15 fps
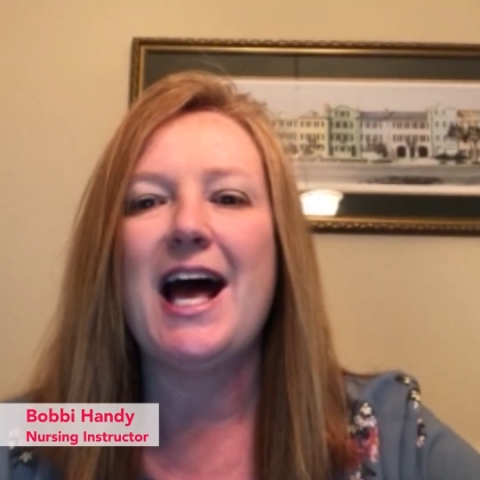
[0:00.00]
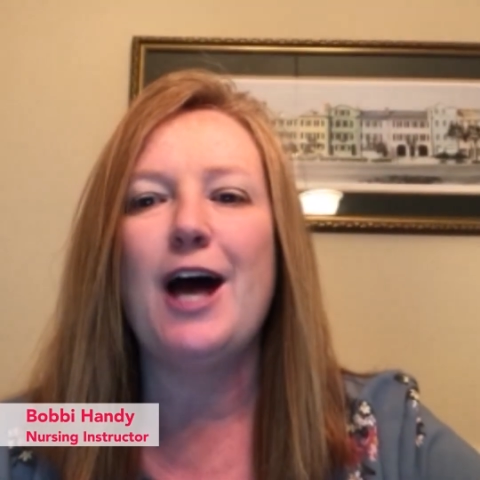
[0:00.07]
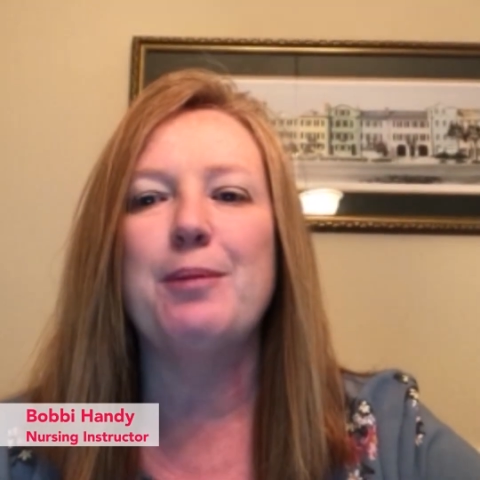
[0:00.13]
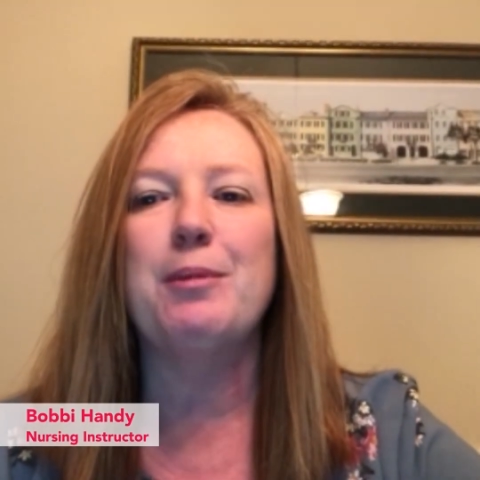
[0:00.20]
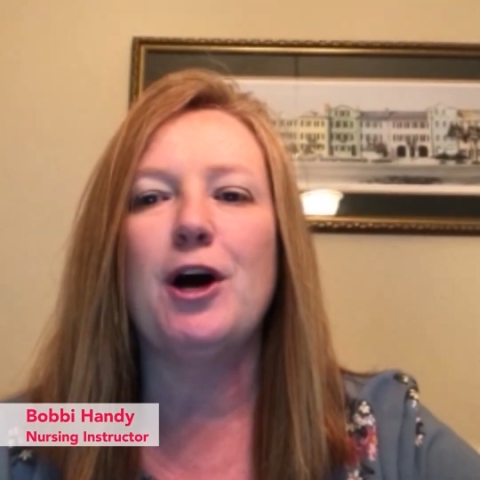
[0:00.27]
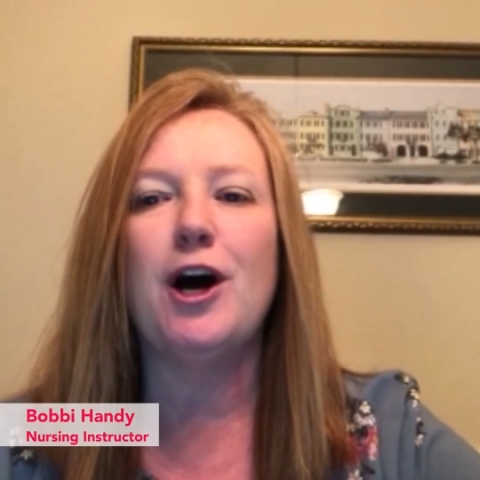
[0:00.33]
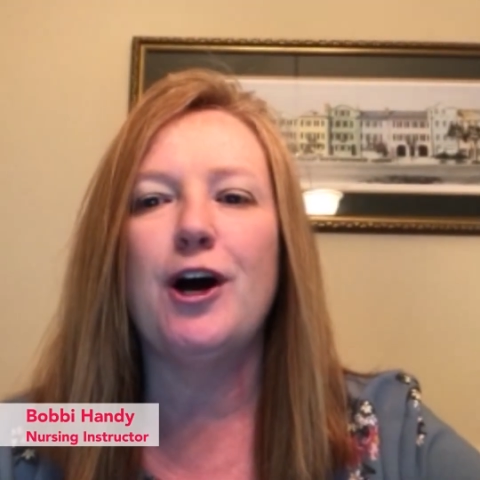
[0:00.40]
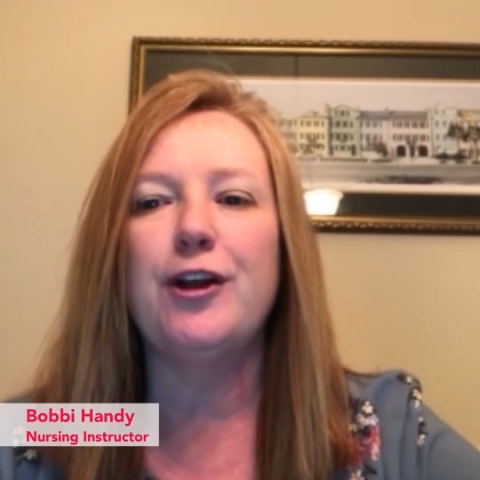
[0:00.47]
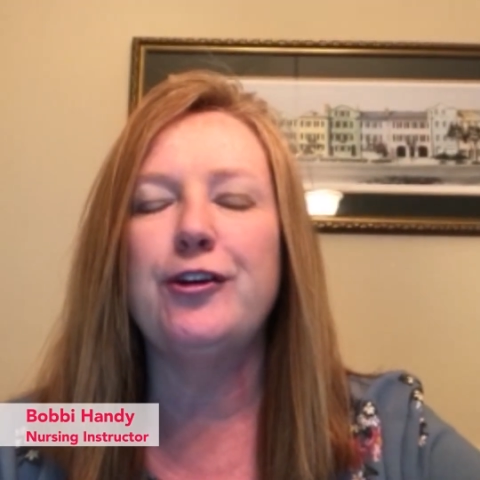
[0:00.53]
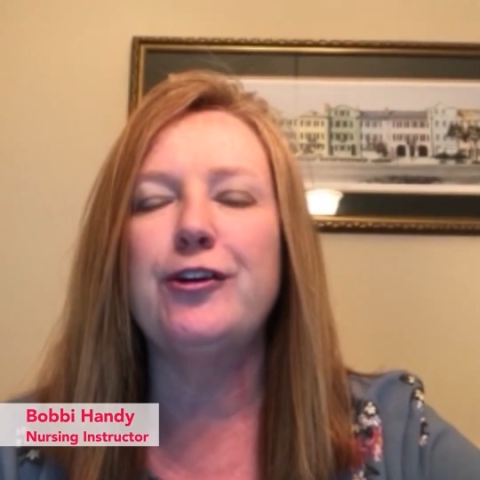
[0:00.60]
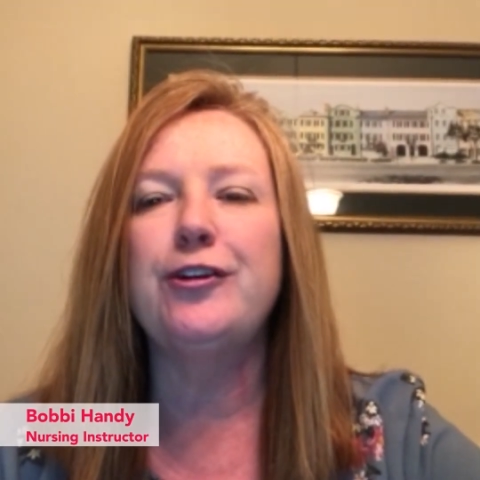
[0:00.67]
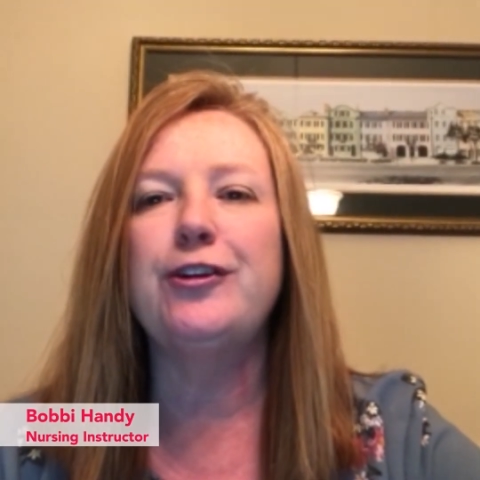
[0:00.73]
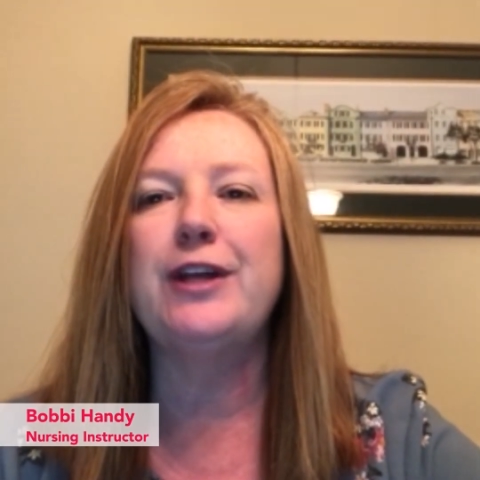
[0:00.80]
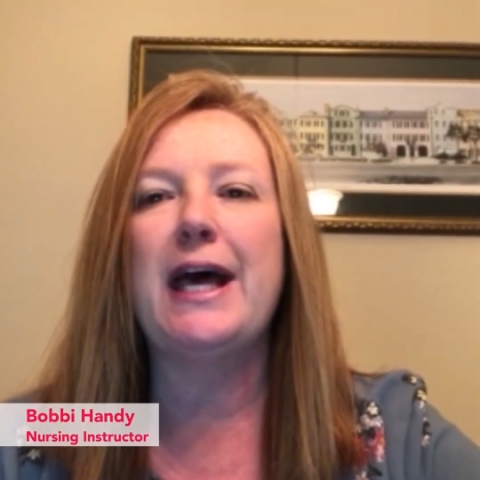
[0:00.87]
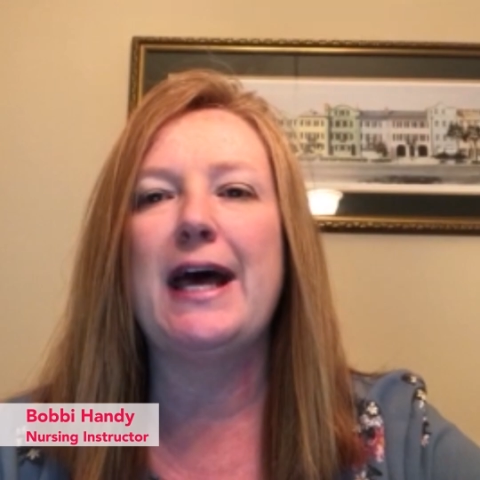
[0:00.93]
I'm
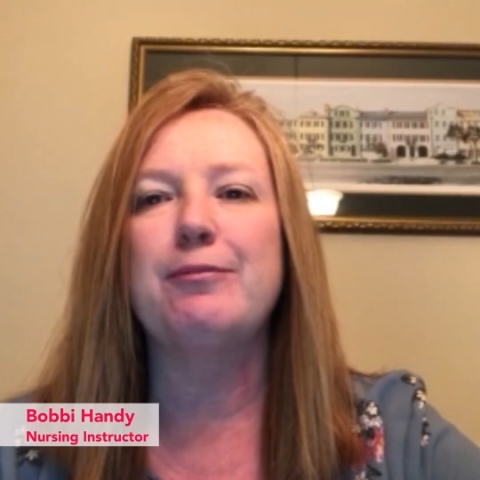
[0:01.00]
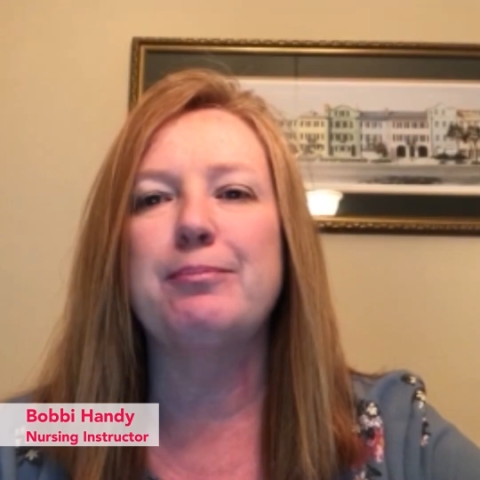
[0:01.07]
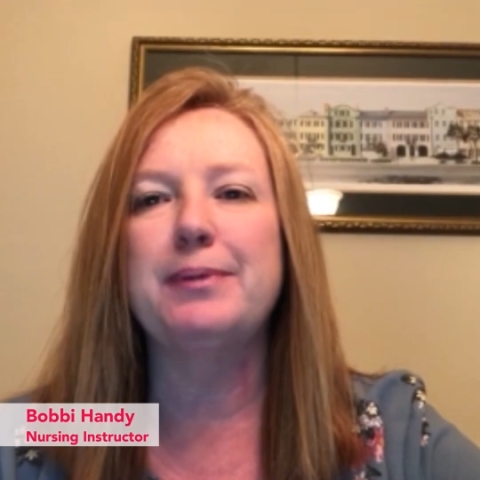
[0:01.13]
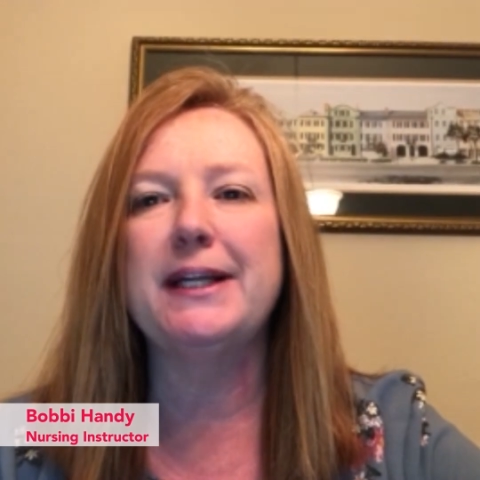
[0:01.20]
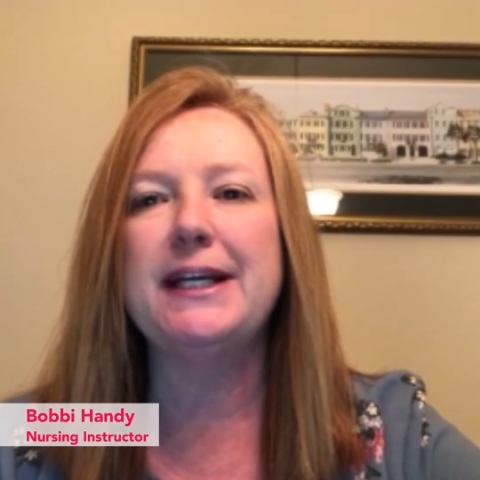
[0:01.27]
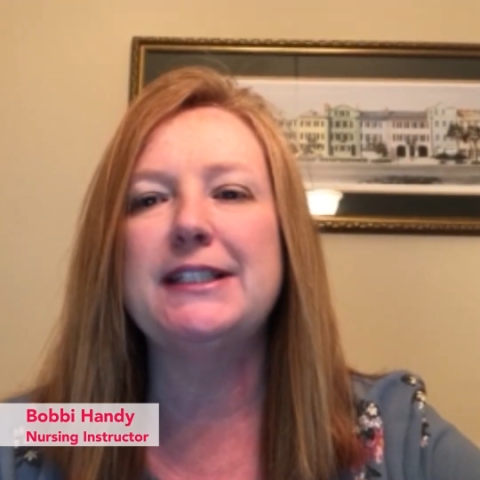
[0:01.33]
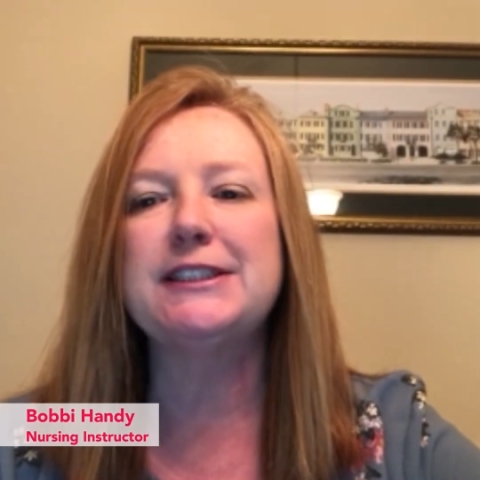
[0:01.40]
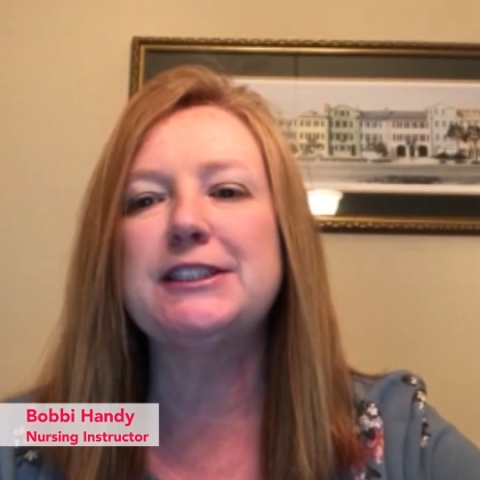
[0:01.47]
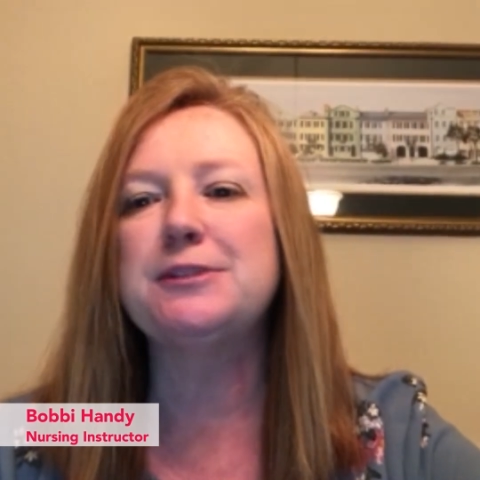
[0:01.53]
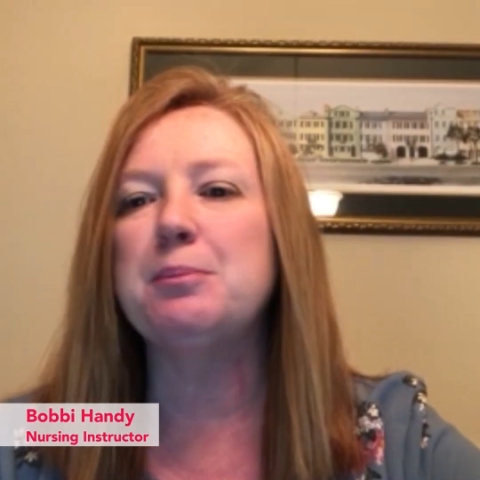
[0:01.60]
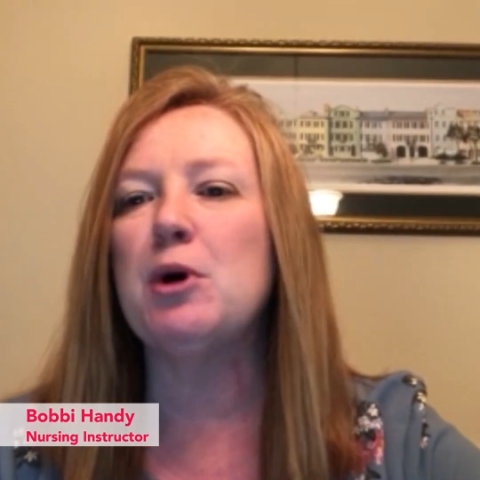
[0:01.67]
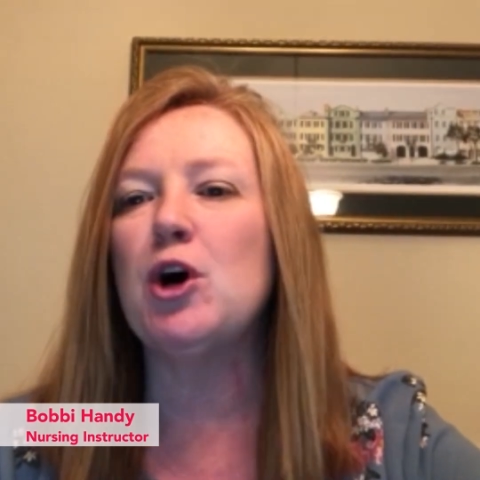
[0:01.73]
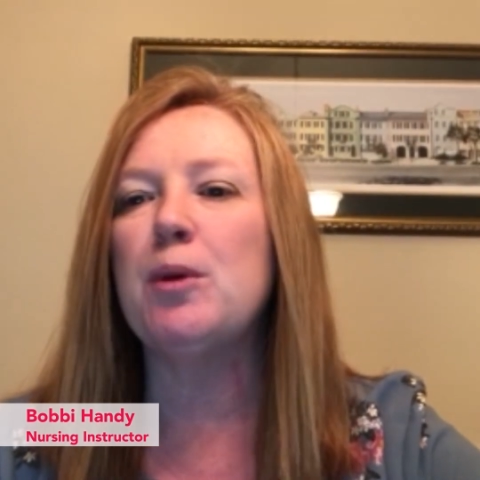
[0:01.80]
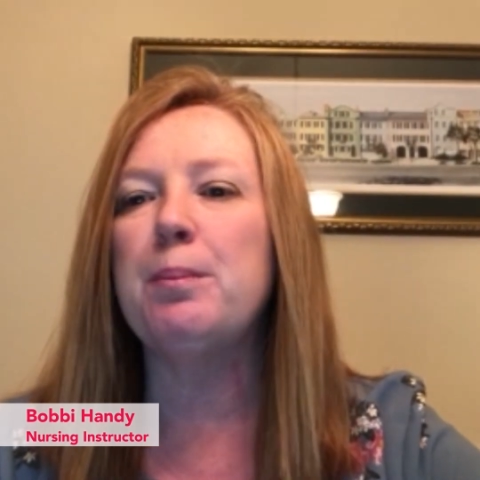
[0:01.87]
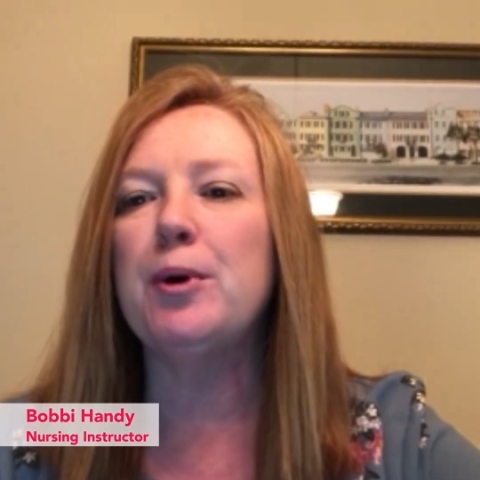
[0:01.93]
honored to have played a
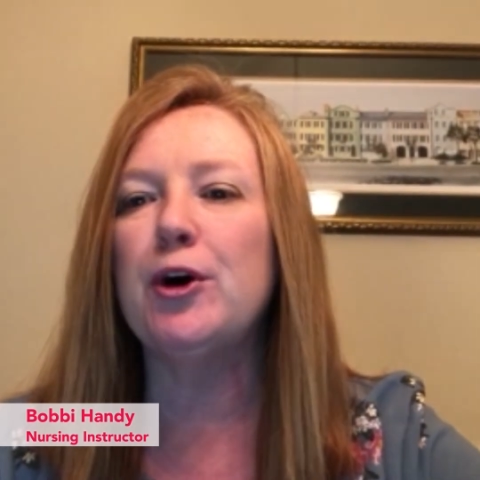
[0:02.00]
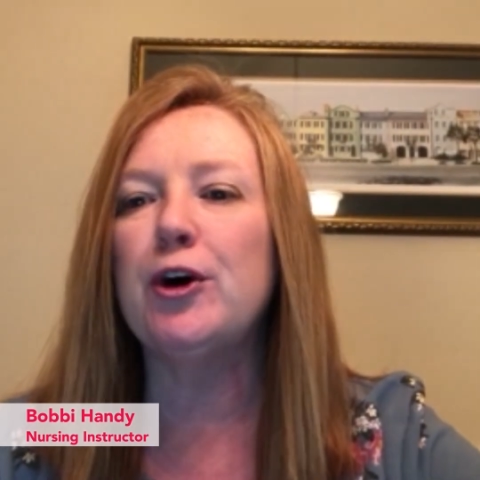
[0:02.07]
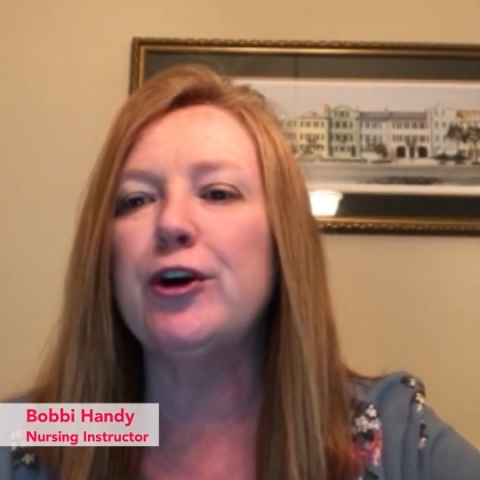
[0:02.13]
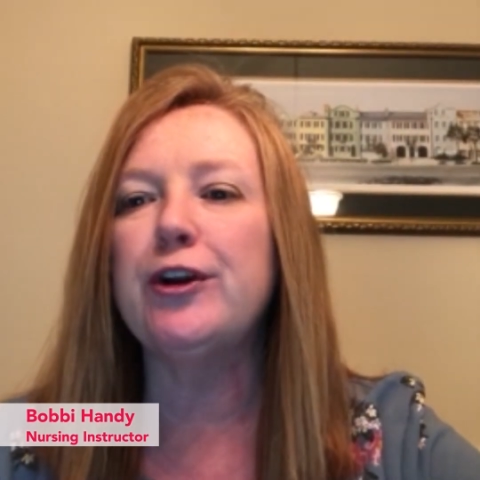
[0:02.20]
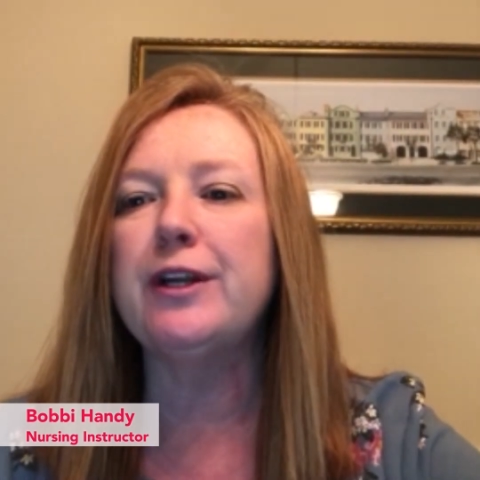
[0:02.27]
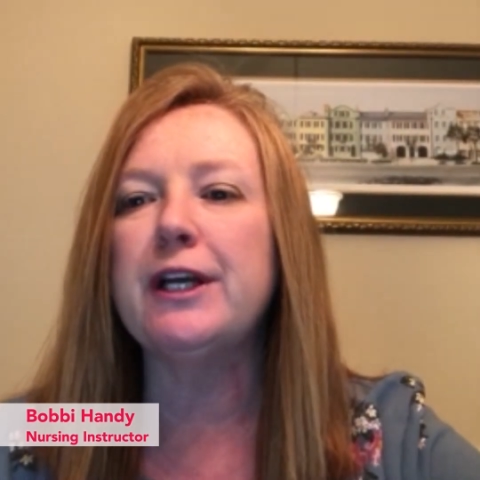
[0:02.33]
small part